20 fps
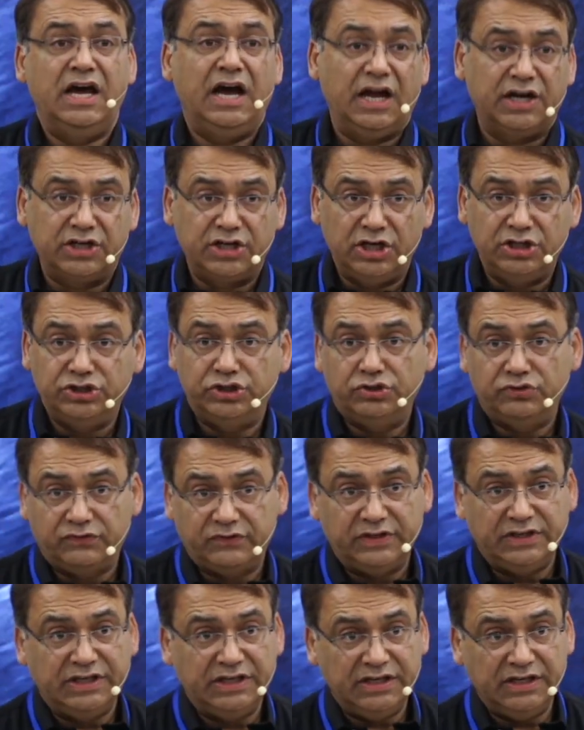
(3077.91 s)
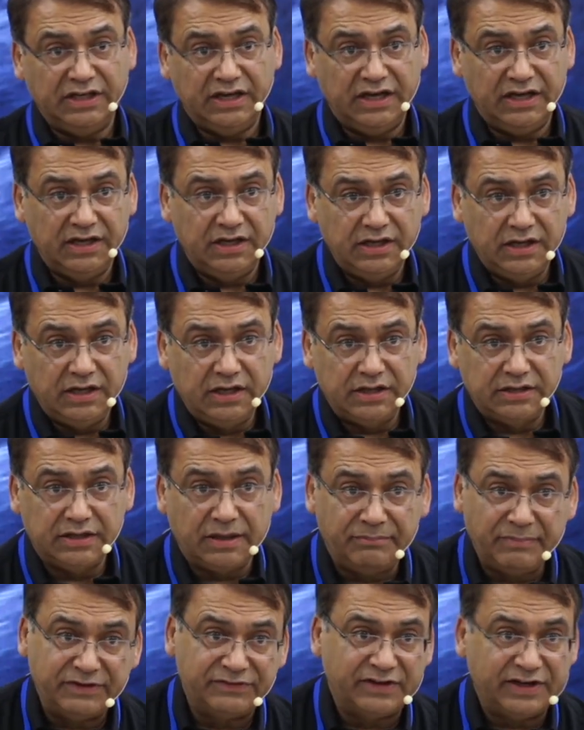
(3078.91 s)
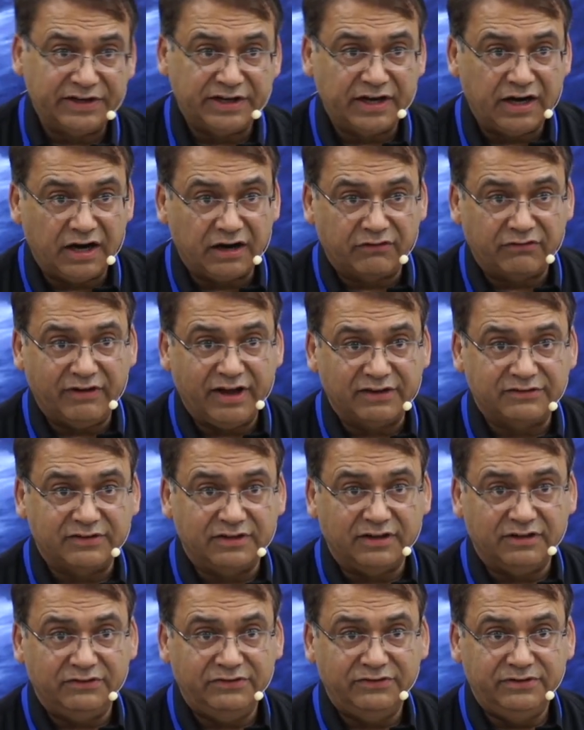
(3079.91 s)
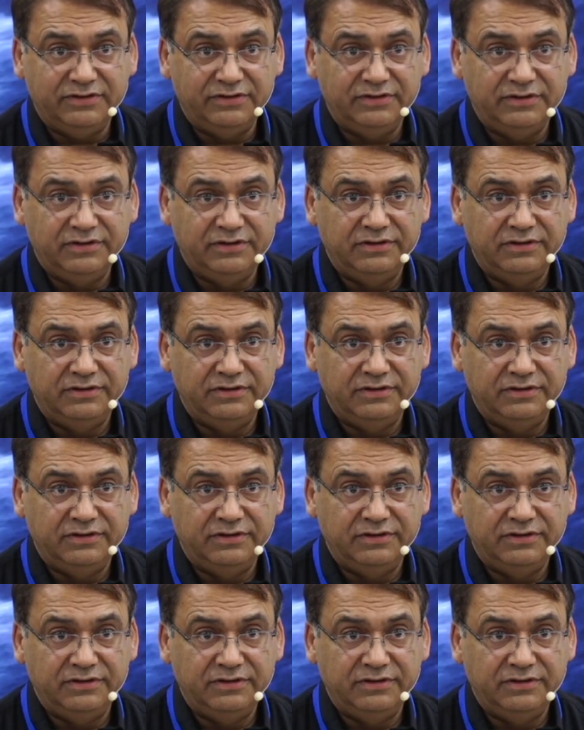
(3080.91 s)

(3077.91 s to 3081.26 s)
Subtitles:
until you see the mesenteric vessels.